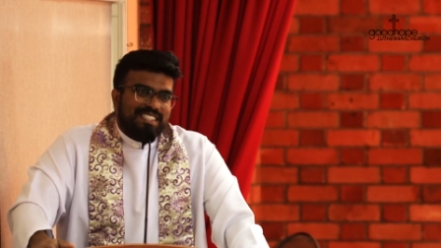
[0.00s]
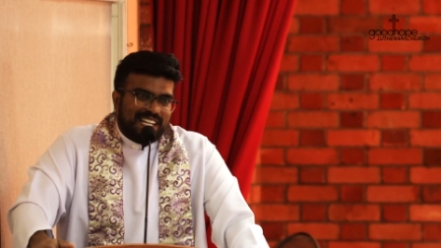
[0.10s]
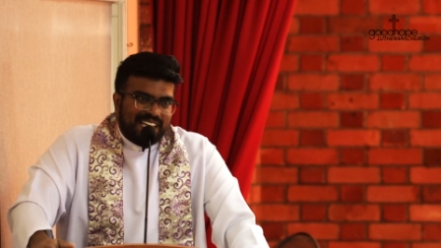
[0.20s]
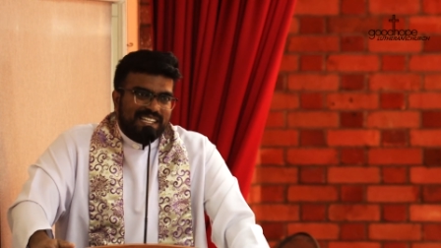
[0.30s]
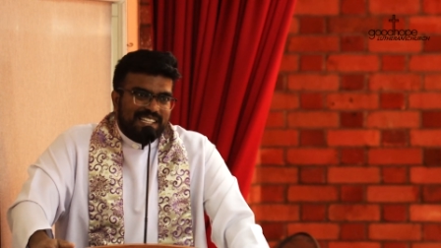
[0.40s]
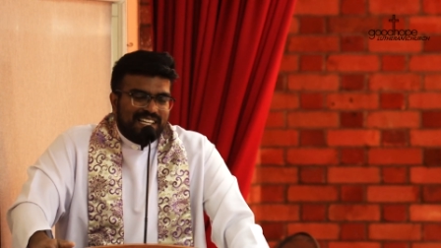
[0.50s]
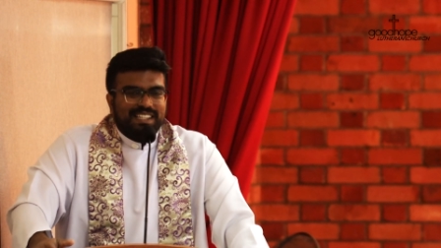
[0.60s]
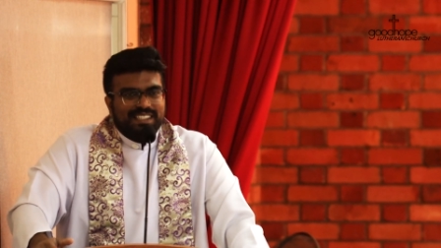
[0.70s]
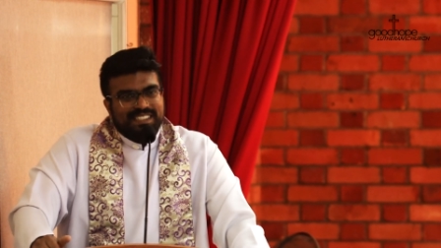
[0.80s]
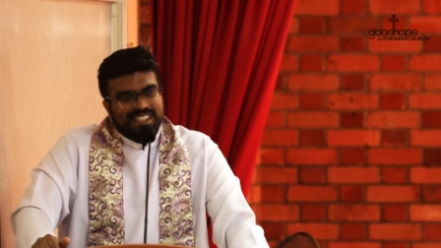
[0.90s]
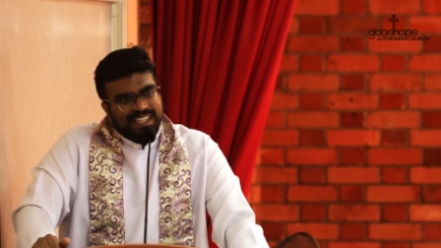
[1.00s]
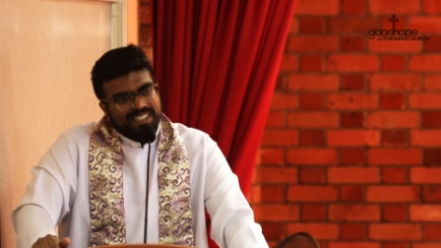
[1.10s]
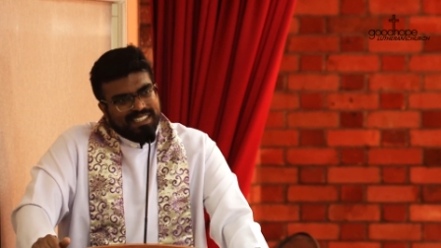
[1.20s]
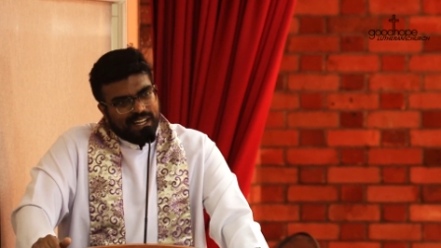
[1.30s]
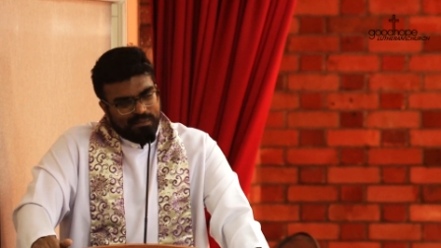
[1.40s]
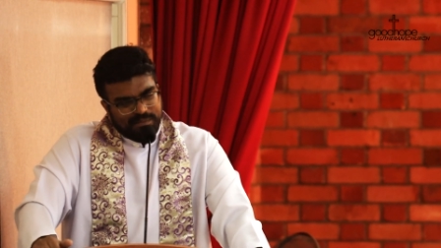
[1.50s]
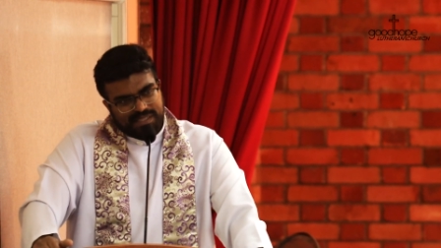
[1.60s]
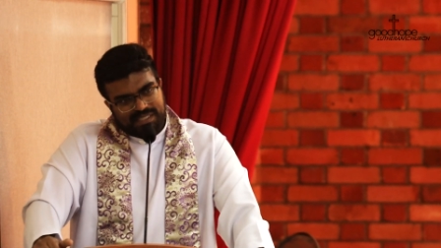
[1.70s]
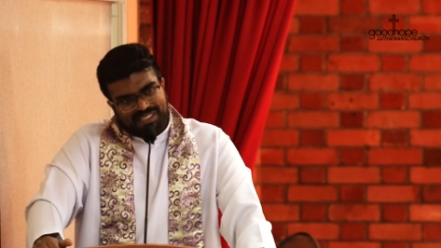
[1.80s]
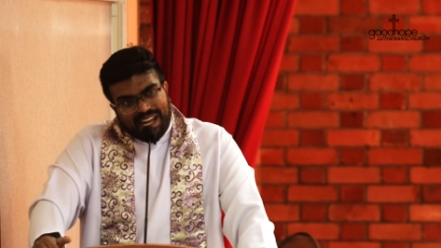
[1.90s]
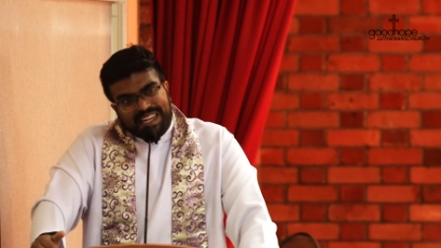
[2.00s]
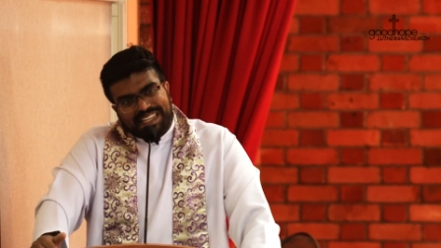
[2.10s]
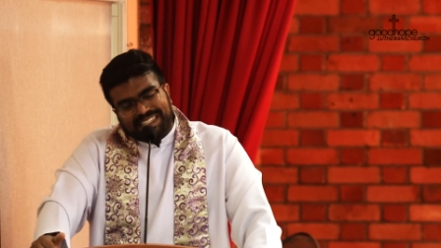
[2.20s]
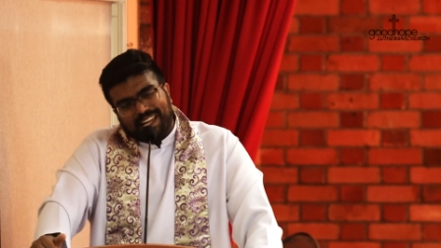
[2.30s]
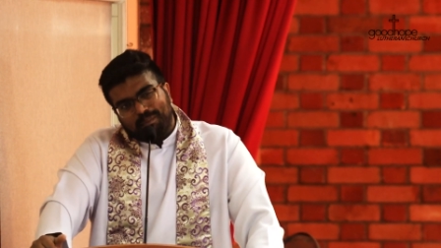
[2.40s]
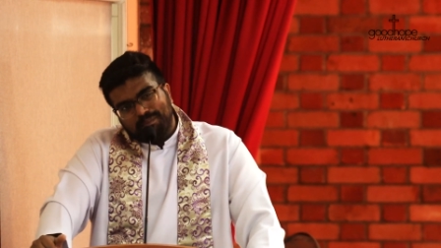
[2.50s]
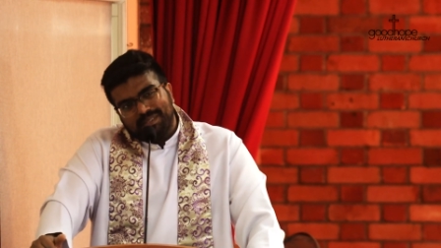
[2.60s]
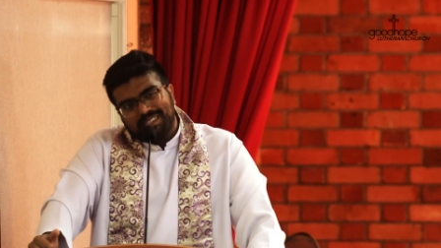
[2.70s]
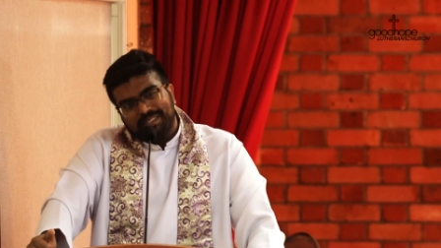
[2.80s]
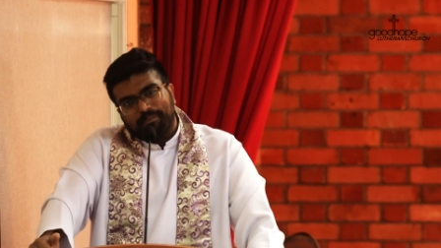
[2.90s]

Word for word: trial ah? trial times trying times